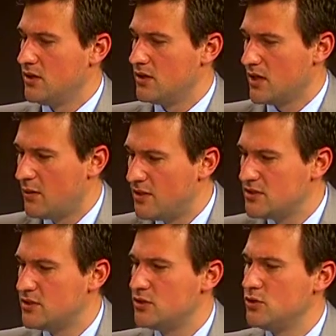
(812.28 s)
coming
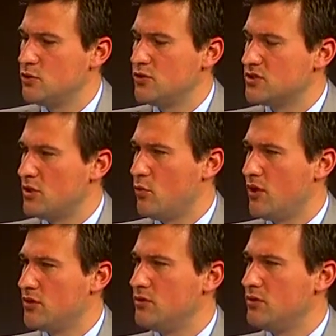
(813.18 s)
to you with
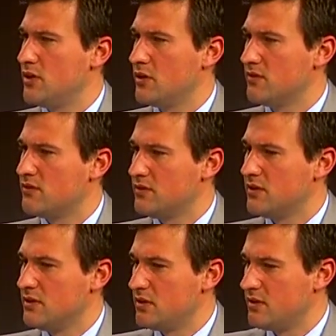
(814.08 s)
someone who
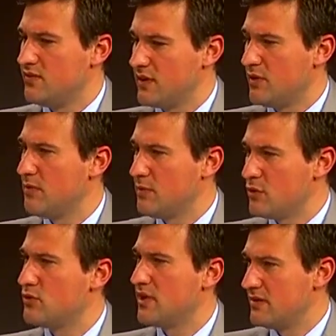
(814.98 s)
a family member
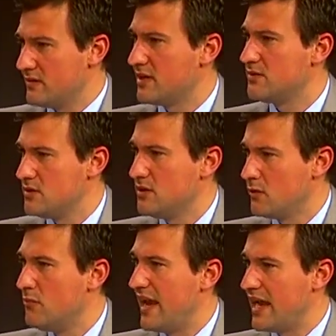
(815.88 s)
who they think
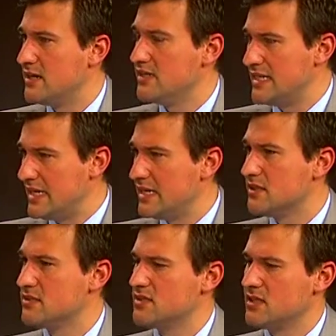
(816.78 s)
may need
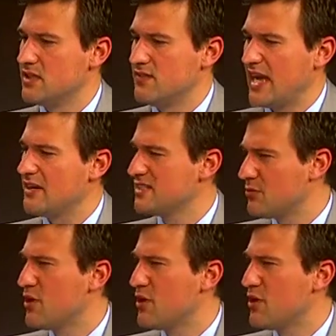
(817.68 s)
assisted living. How does that